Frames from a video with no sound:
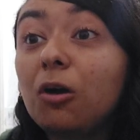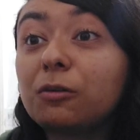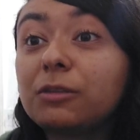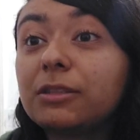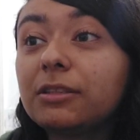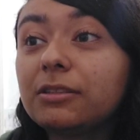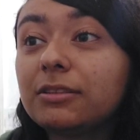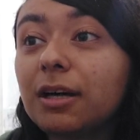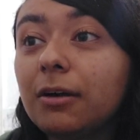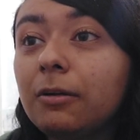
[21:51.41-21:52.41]
Oh shit,
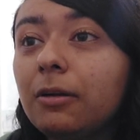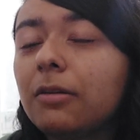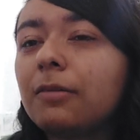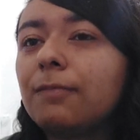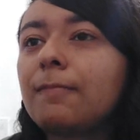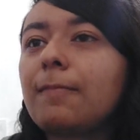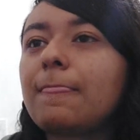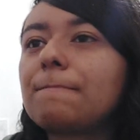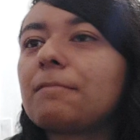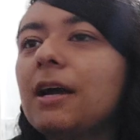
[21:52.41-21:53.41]
it's Haruka.
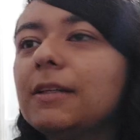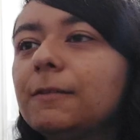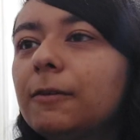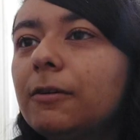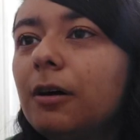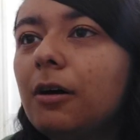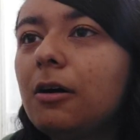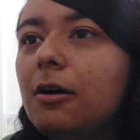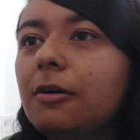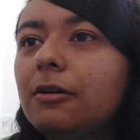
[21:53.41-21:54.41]
As for
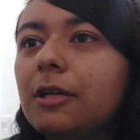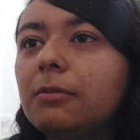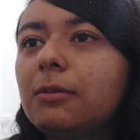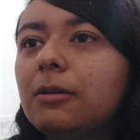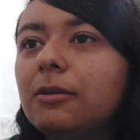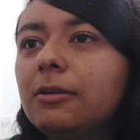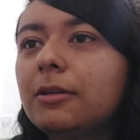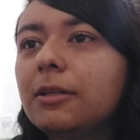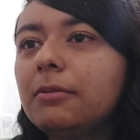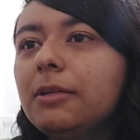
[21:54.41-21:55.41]
our Devil Hunter
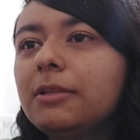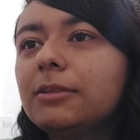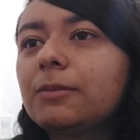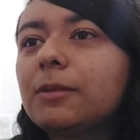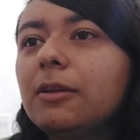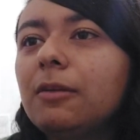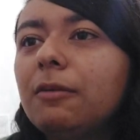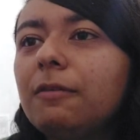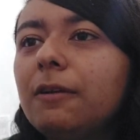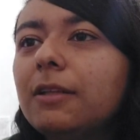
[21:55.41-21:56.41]
activities, we
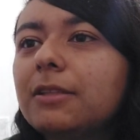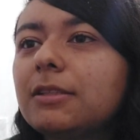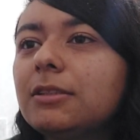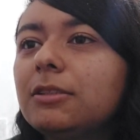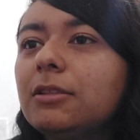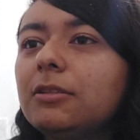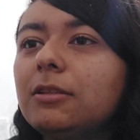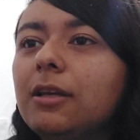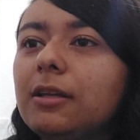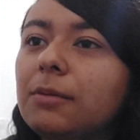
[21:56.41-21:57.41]
notify the city
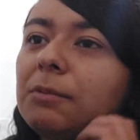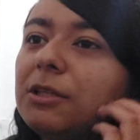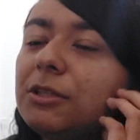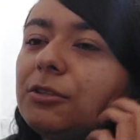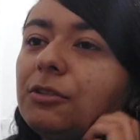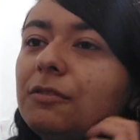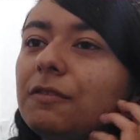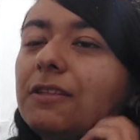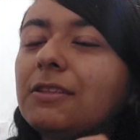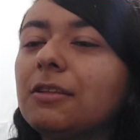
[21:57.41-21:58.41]
and the Ministry of
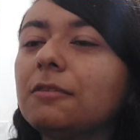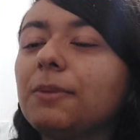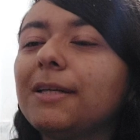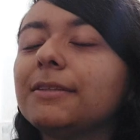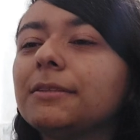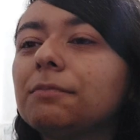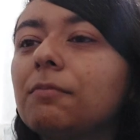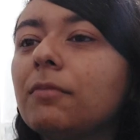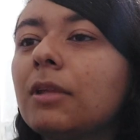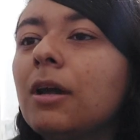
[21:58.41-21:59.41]
Defense in advance.
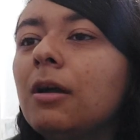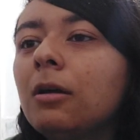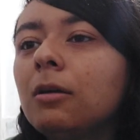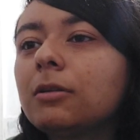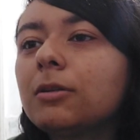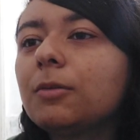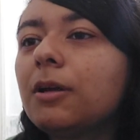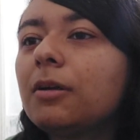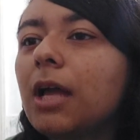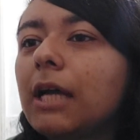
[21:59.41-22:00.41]
Also,
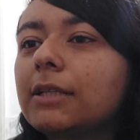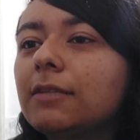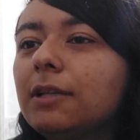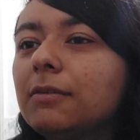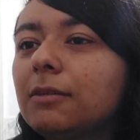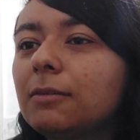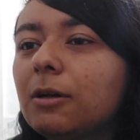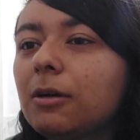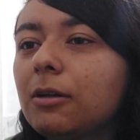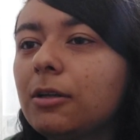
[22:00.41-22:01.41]
we are active Devil
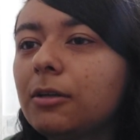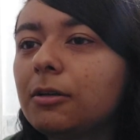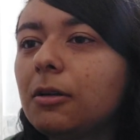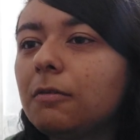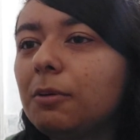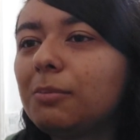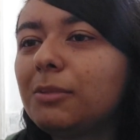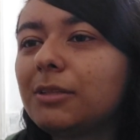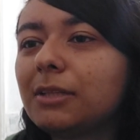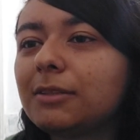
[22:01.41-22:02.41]
Hunter club
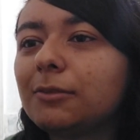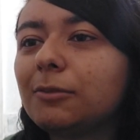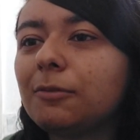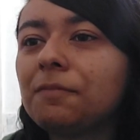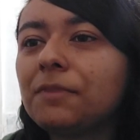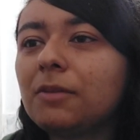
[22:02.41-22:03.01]
members at school.